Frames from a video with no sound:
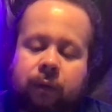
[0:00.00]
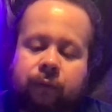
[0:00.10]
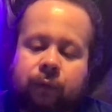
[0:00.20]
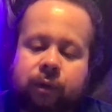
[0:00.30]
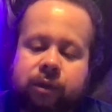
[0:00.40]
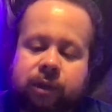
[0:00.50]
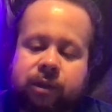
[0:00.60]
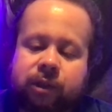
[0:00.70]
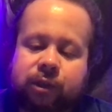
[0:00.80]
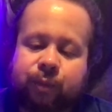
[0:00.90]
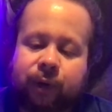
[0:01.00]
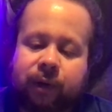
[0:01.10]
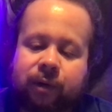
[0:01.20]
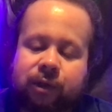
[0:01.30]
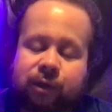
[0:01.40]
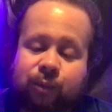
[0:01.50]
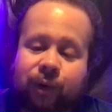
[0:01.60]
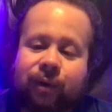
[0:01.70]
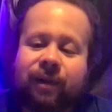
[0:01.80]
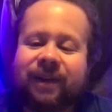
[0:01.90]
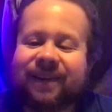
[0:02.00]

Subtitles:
for sissy sprayers as well.